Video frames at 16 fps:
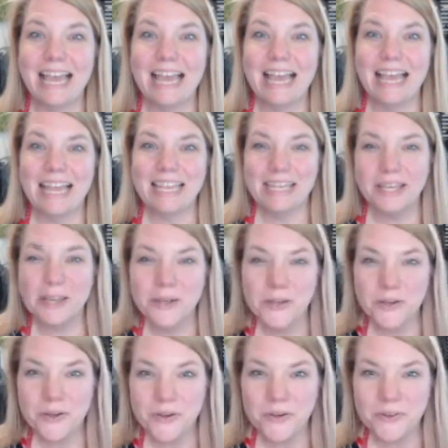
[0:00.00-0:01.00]

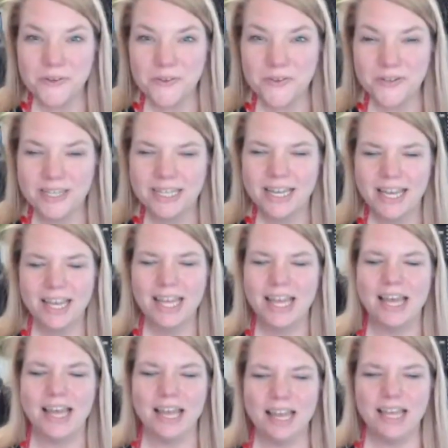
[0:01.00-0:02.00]
Hello.
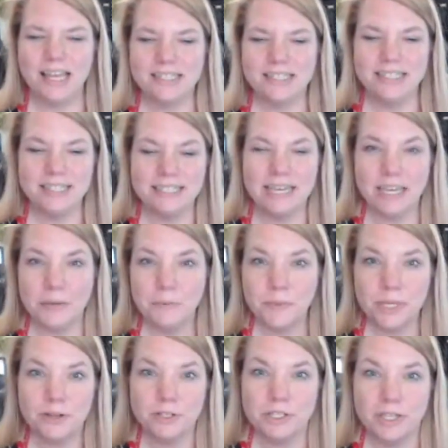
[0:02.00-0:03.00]
Today
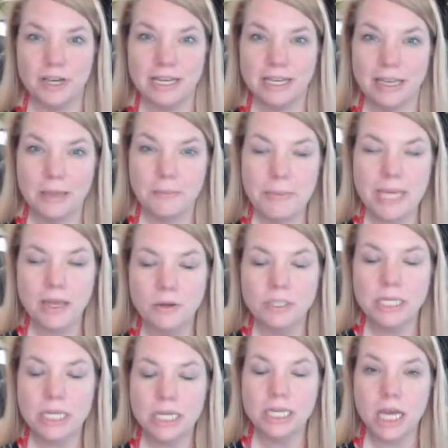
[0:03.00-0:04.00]
we are talking
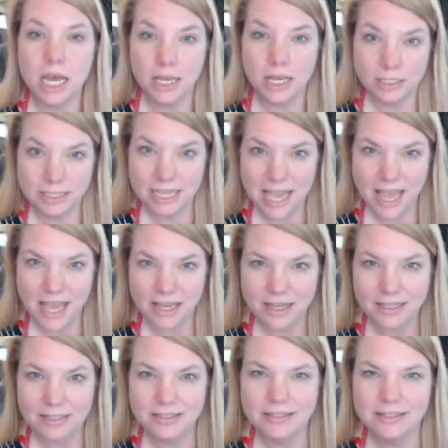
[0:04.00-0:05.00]
about
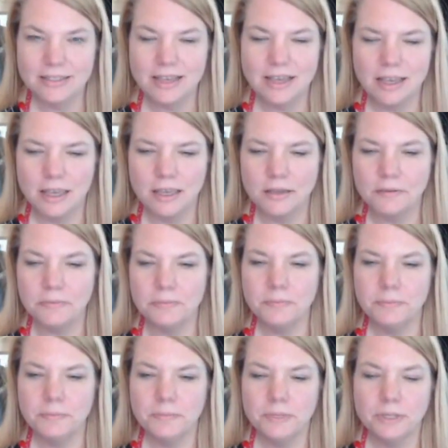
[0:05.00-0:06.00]
contacts.
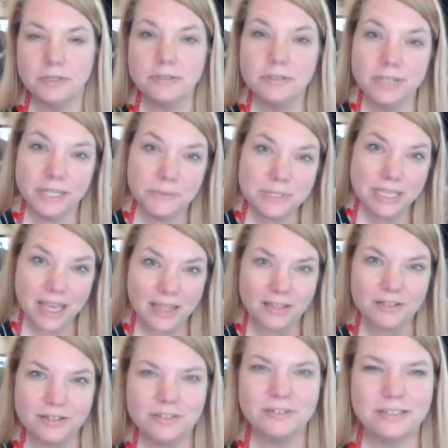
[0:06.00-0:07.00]
Yesterday was
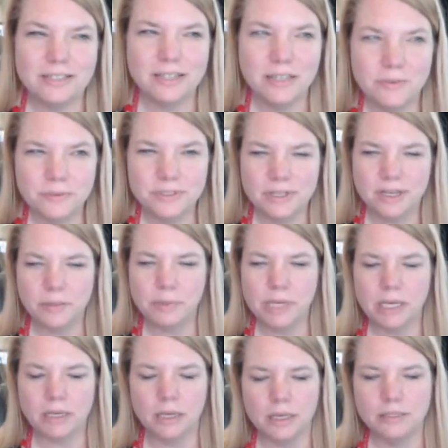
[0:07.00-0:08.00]
calendars. Today we're talking
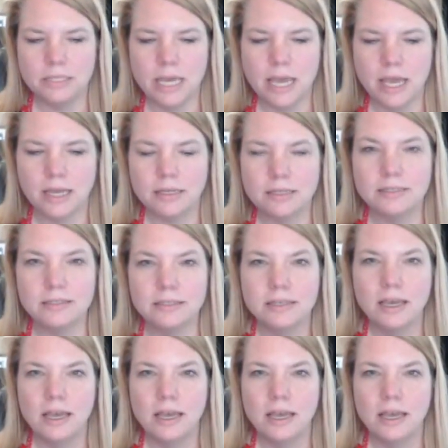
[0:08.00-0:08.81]
about contacts.